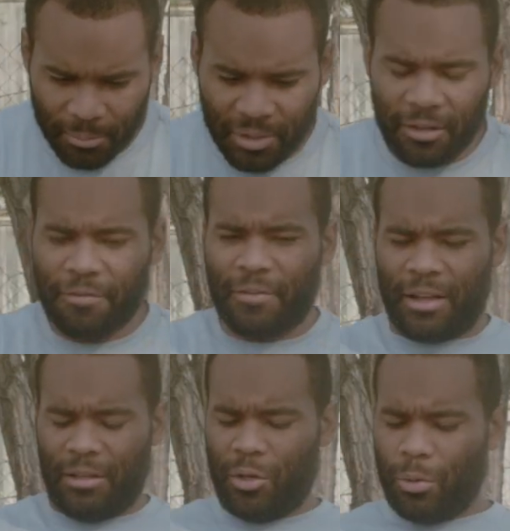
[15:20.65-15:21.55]
But if
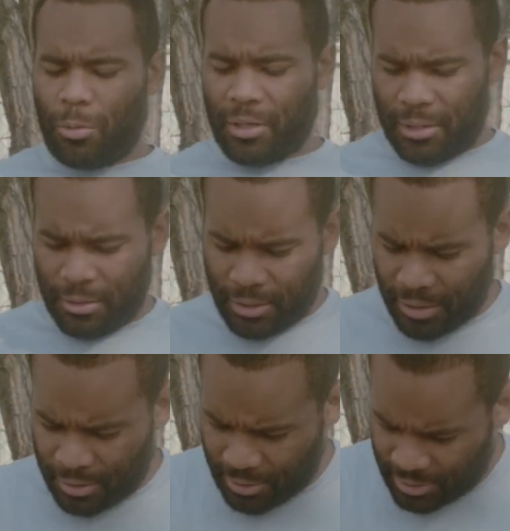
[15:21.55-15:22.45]
you want
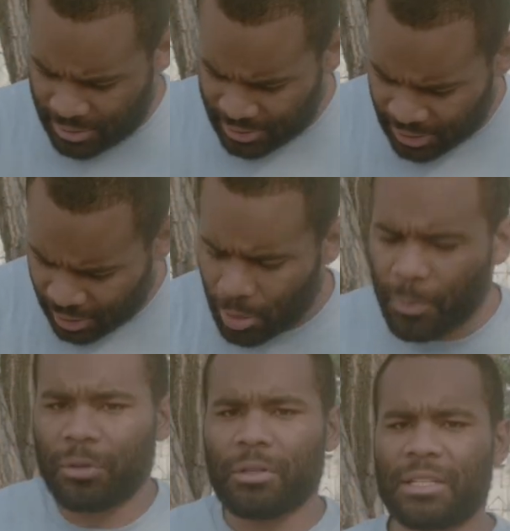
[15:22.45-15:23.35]
a
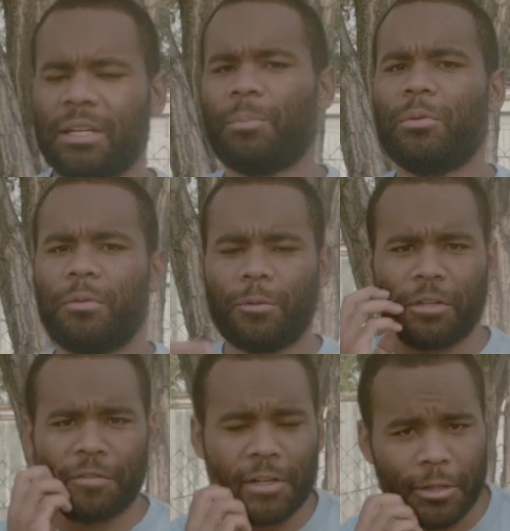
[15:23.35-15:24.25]
terrible example of
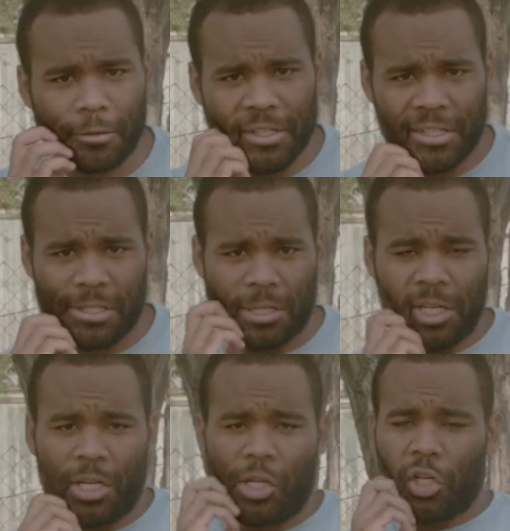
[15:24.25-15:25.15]
what a father is,
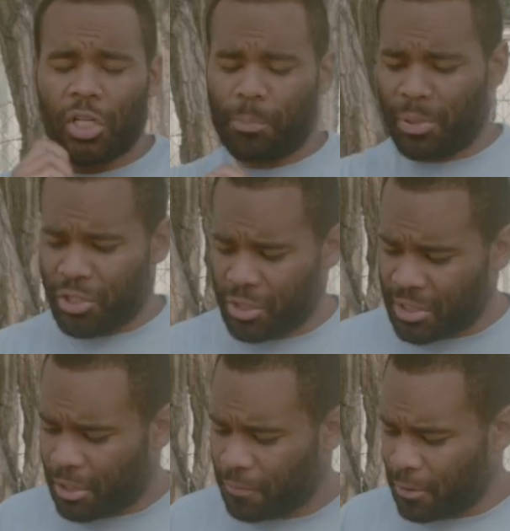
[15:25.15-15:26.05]
you're going to put
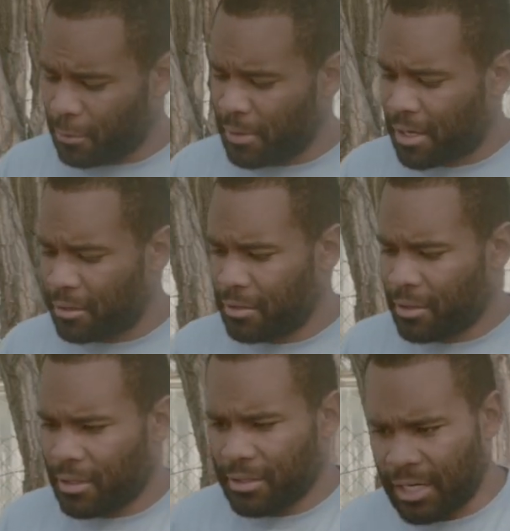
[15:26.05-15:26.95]
yourself around
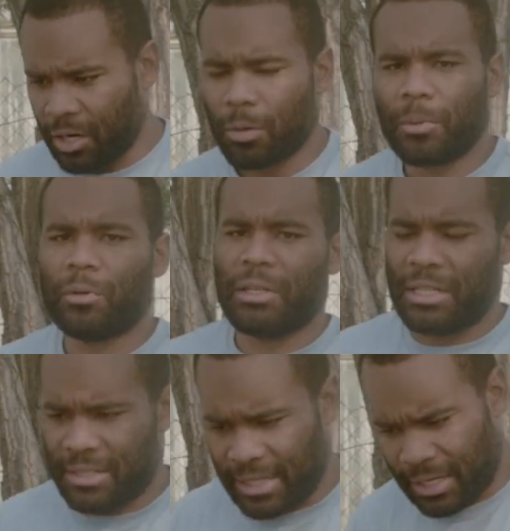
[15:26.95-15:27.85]
terrible
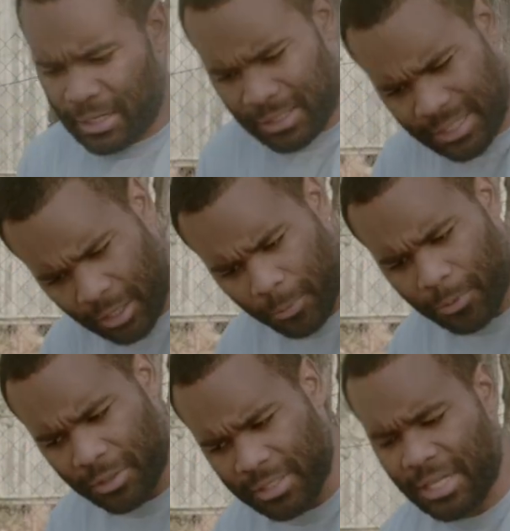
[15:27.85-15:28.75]
exa- a
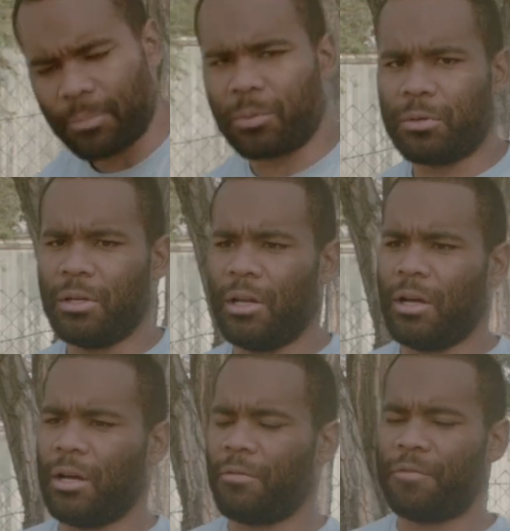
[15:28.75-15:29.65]
terrible example
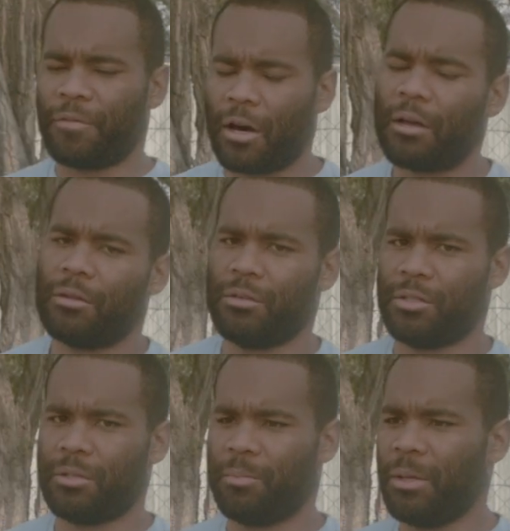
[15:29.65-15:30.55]
of
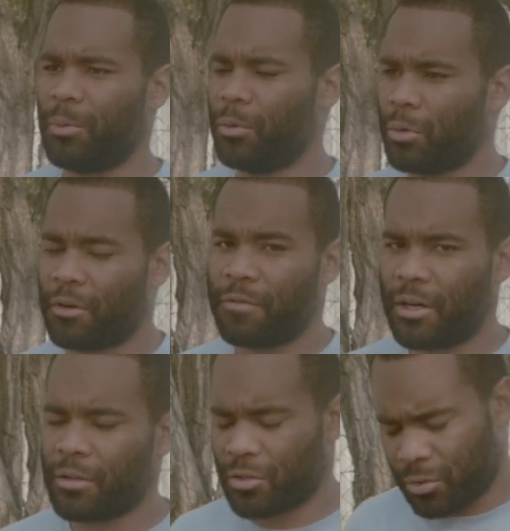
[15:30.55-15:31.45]
fathers, people who are
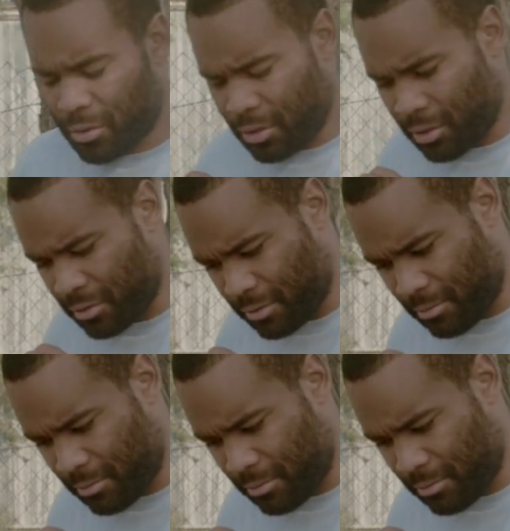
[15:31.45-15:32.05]
fathers or are